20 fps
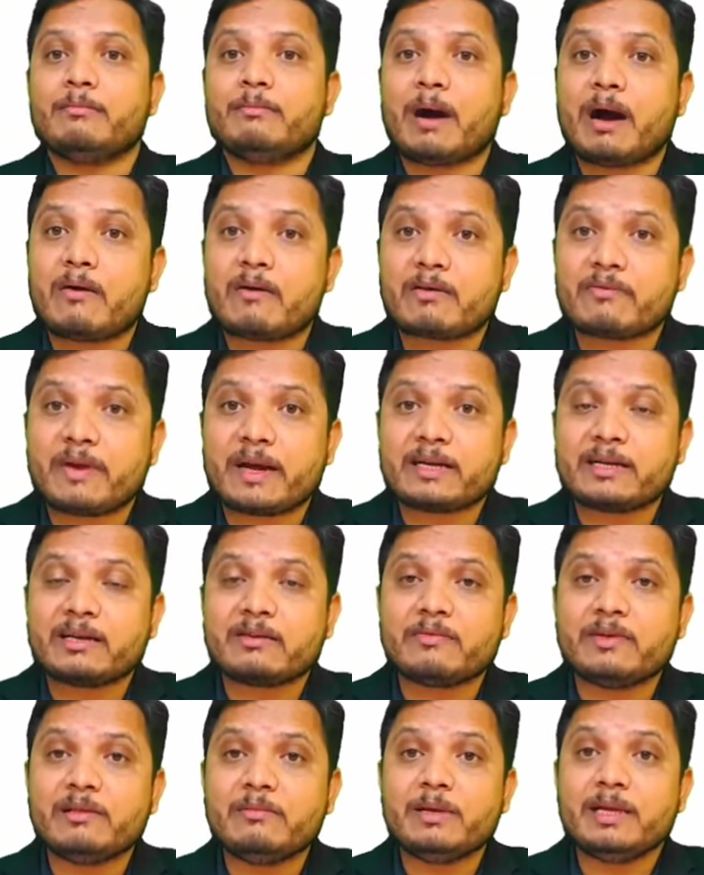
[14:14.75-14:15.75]
power
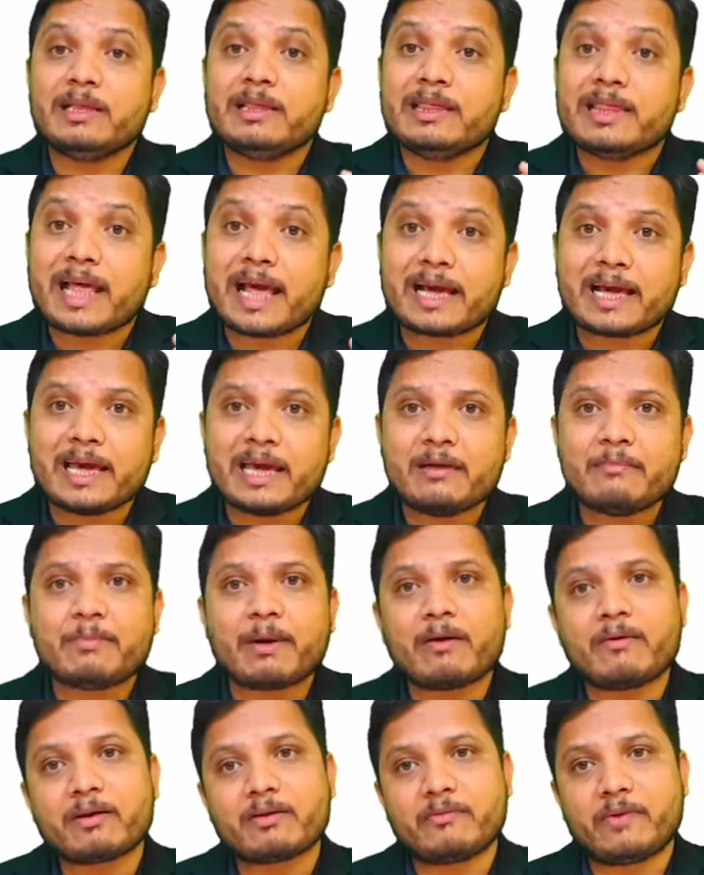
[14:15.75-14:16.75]
factor will be lagging
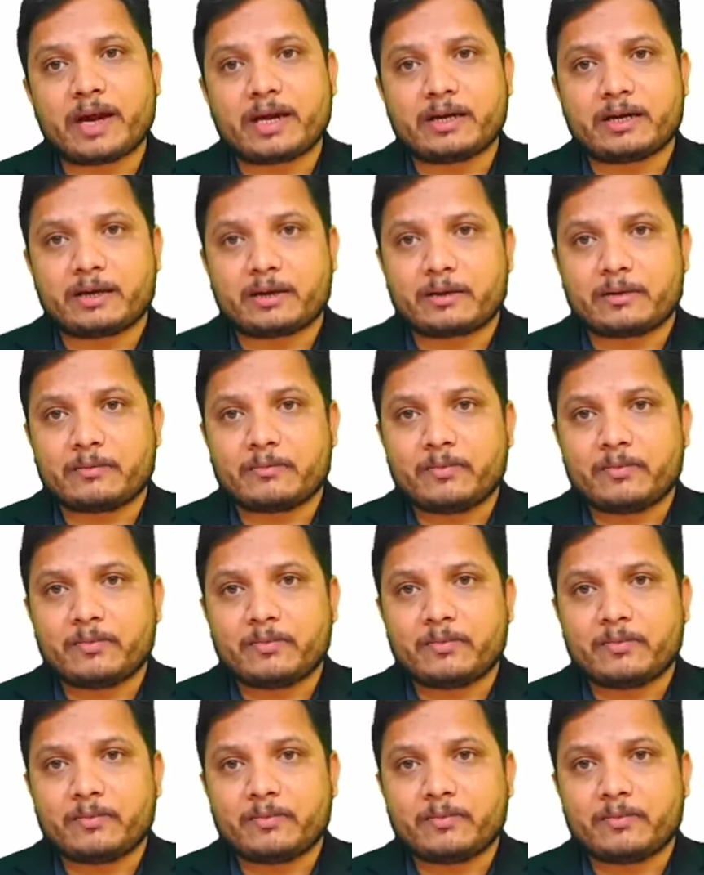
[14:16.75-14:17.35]
power factor.